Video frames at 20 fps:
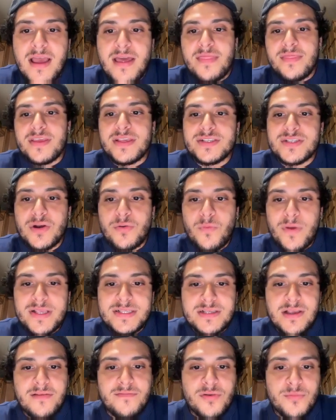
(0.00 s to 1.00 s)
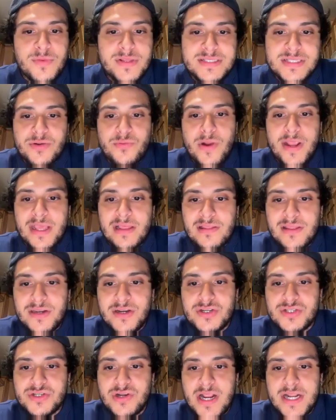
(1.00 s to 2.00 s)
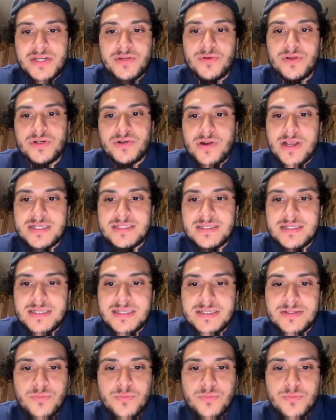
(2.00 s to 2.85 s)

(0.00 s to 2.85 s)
These are ways governments and regulators try to address this.